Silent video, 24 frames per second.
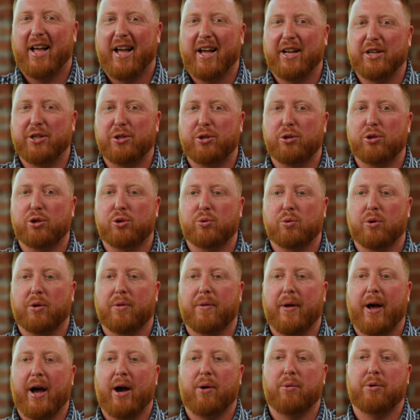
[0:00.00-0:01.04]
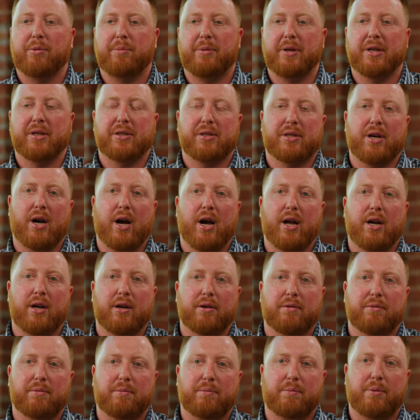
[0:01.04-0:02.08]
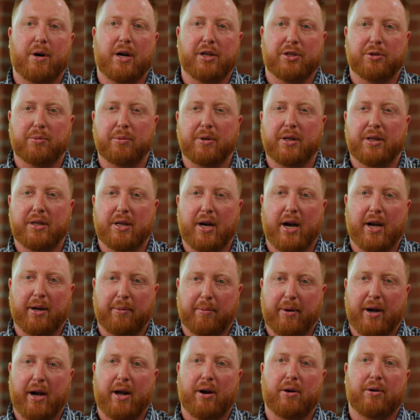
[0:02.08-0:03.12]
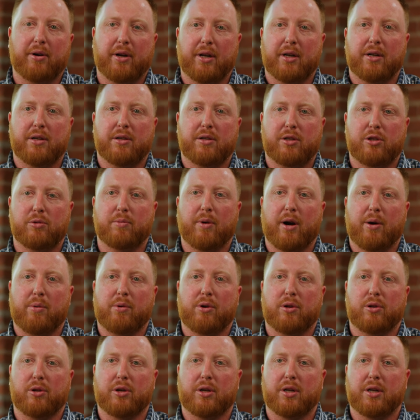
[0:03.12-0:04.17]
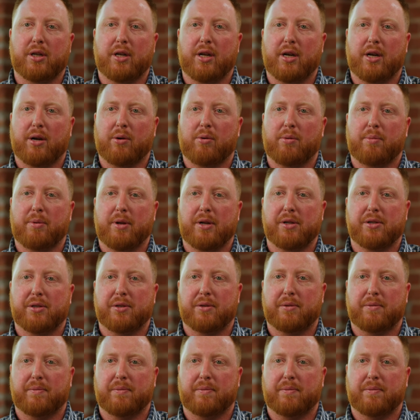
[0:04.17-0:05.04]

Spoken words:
as usual, that would be a sign of possibly a dying battery, and you might want to look at getting it replaced.